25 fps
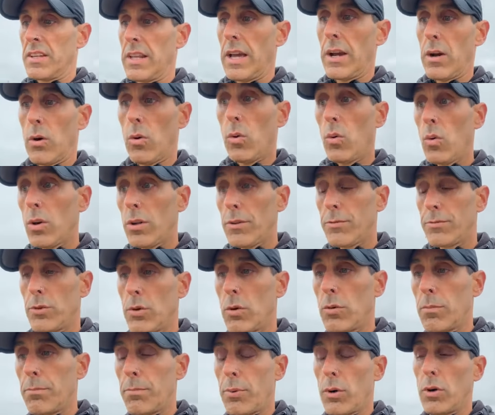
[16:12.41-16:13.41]
Now, all of
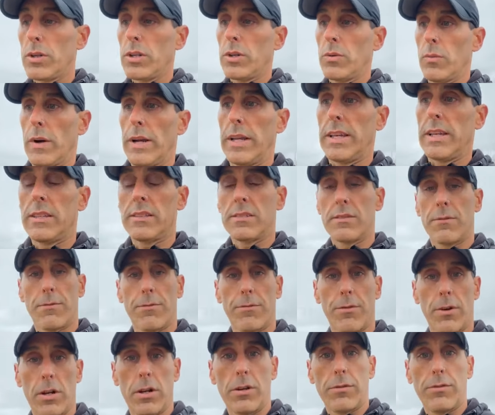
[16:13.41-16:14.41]
your body weight is in
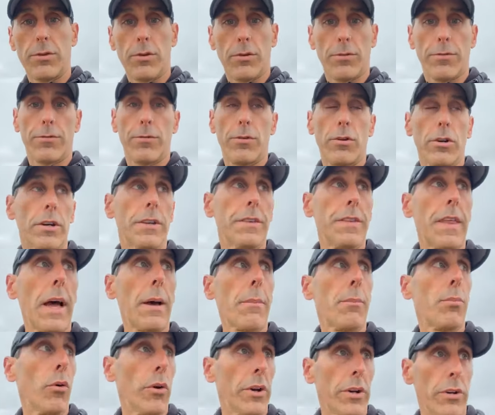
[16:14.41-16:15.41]
front of your foot at
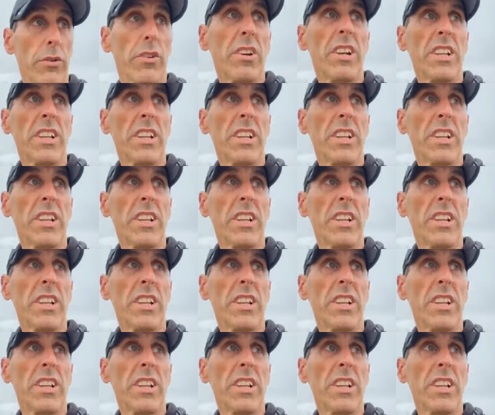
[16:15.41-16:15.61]
that point,